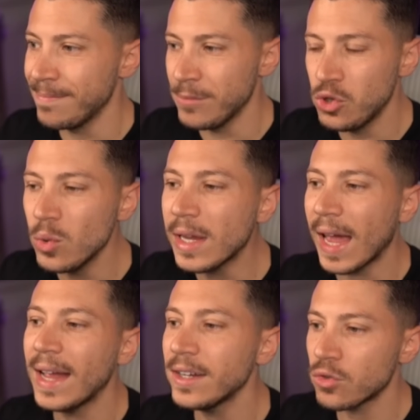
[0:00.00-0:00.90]
you
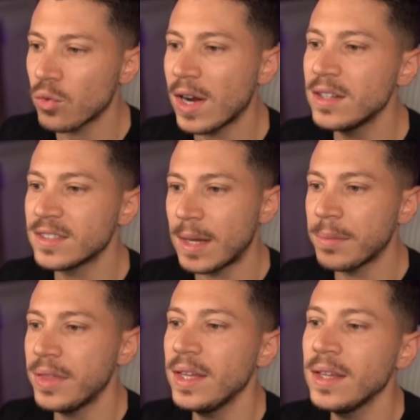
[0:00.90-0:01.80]
can't run
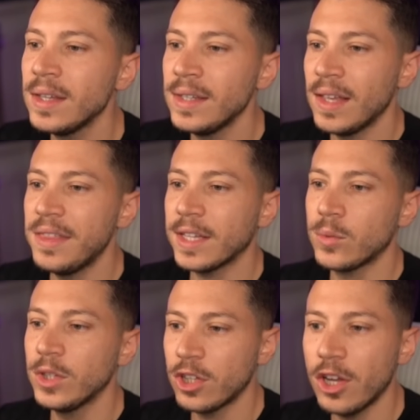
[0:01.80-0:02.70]
something that
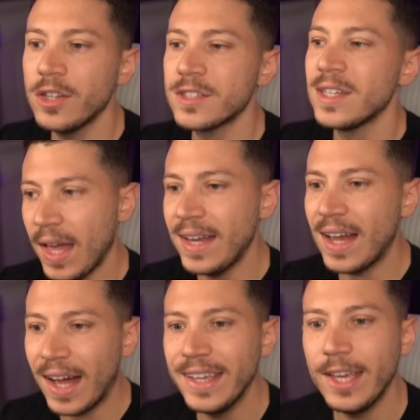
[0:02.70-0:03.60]
returns an
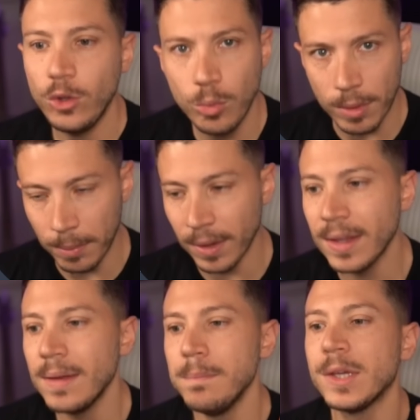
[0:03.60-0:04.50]
IEnumerable,
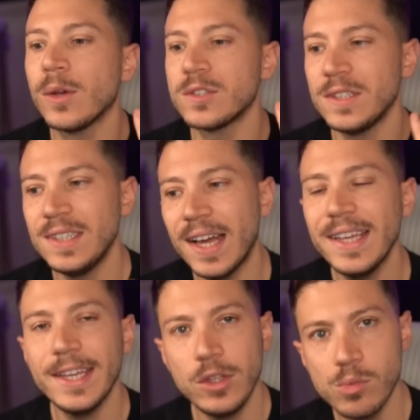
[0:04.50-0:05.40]
because an
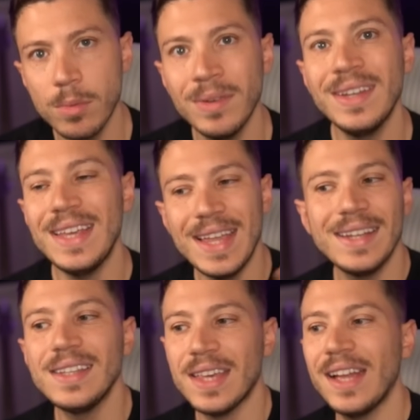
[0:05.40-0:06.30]
IEnumerable
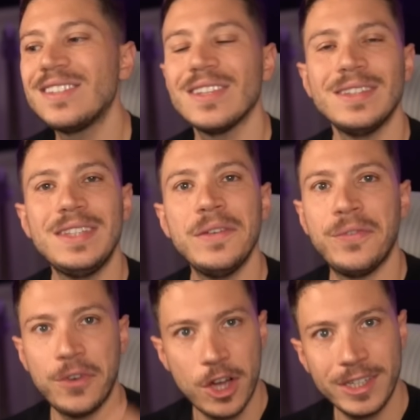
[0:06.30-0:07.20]
indicates
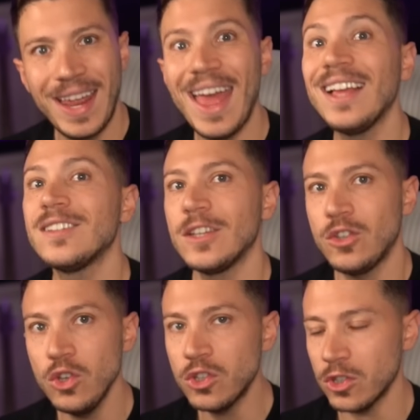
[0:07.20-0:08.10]
deferred
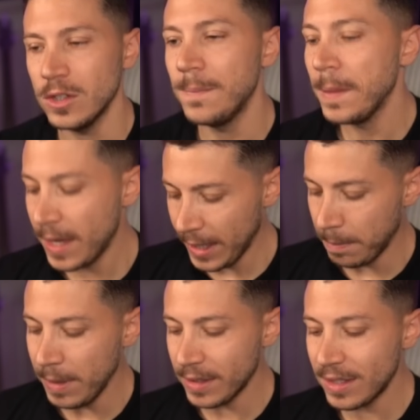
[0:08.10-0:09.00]
execution. It
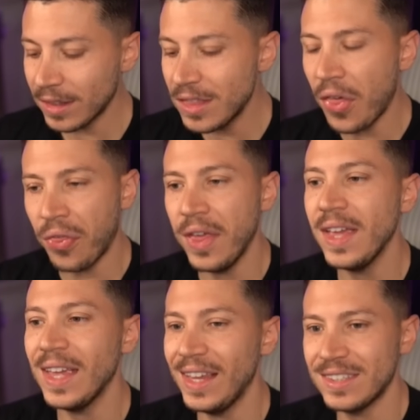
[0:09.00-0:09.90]
means that the
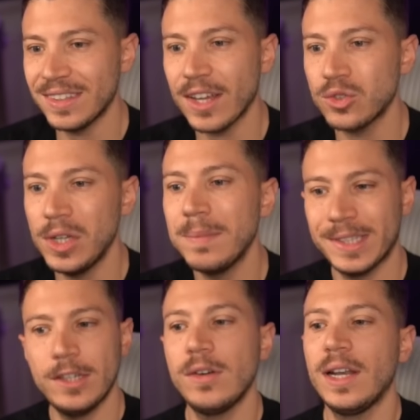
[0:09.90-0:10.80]
thing isn't actually
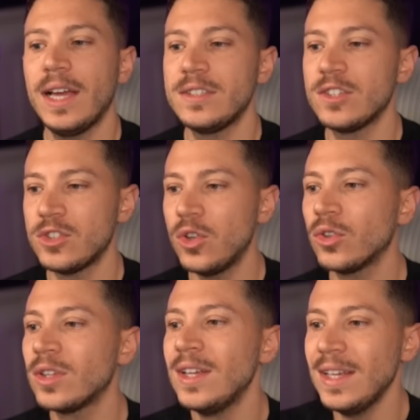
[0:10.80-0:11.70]
materialized, it's
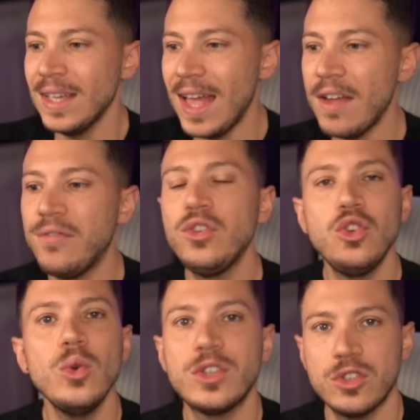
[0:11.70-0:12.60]
not a
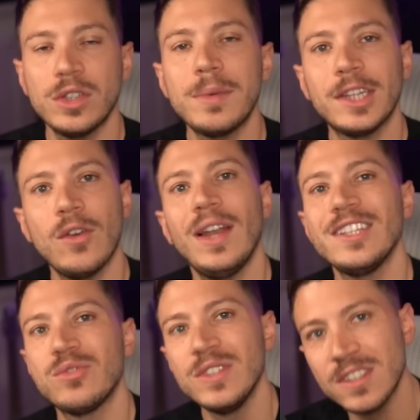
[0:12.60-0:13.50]
view, it's not a
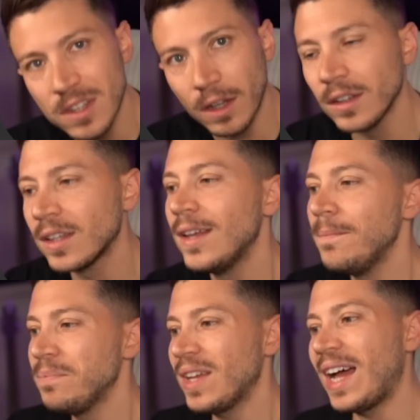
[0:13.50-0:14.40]
materialized result
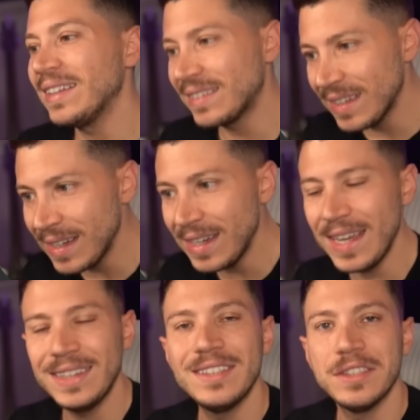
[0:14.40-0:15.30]
until
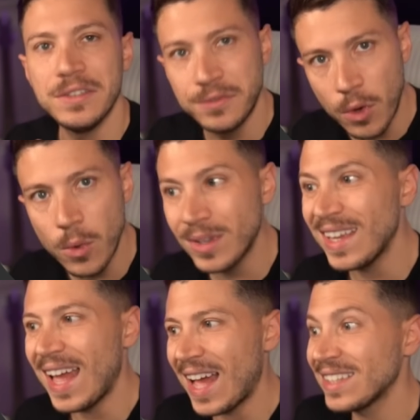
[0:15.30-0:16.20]
it is invoked
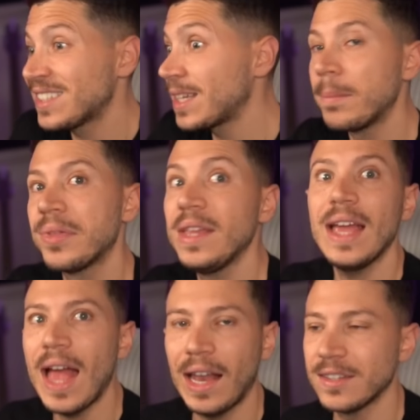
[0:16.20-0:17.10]
as something
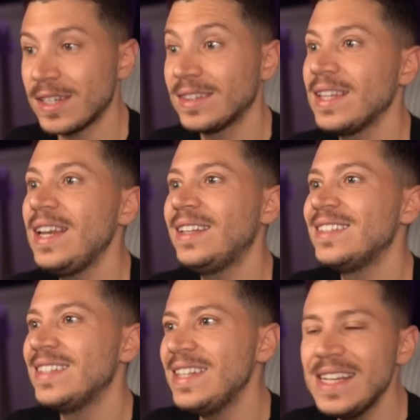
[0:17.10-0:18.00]
else, until it
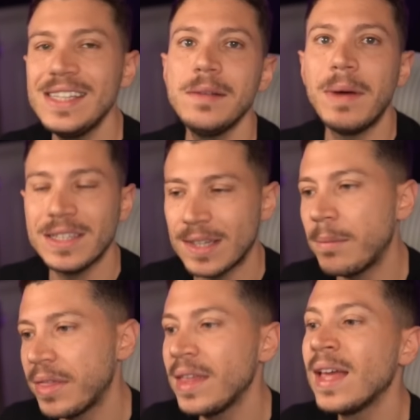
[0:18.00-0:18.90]
is needed by
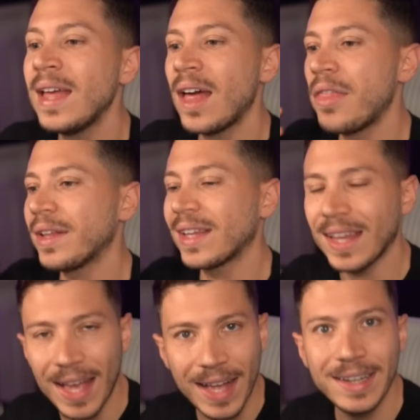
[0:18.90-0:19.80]
something that
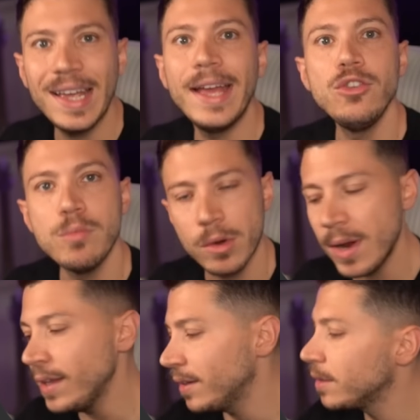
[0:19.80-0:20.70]
can
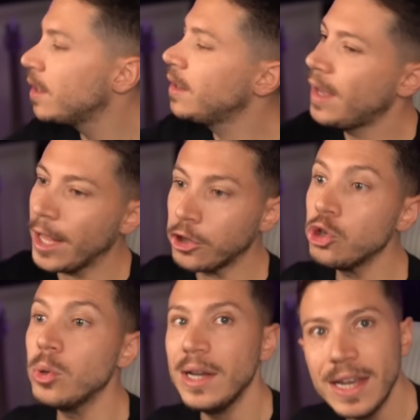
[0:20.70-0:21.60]
enumerate it. A
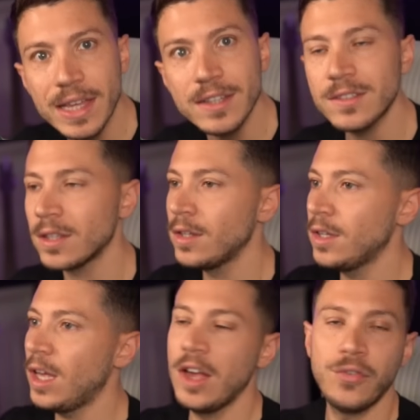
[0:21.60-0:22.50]
to list,
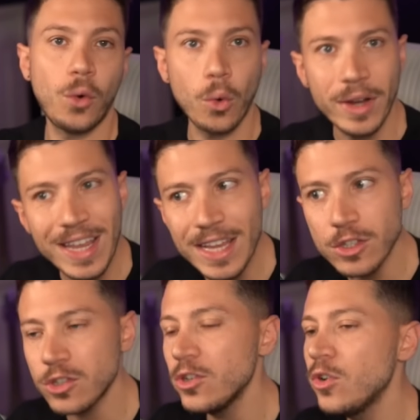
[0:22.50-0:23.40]
a for
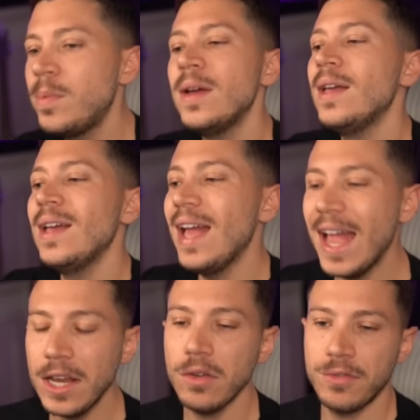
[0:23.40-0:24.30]
each loop,
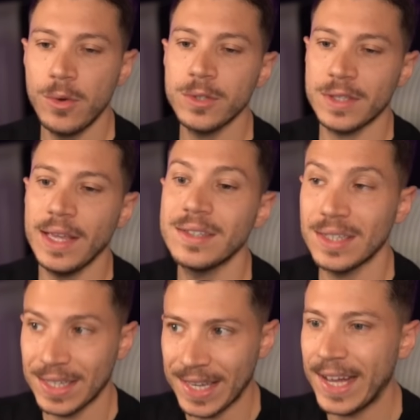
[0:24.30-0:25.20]
any of those things
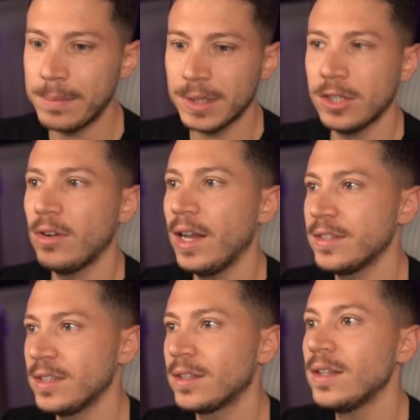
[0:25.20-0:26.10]
can
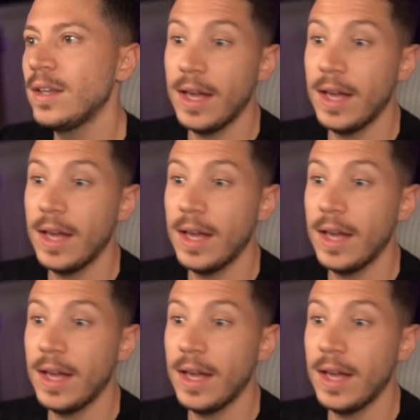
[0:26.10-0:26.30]
materialize it.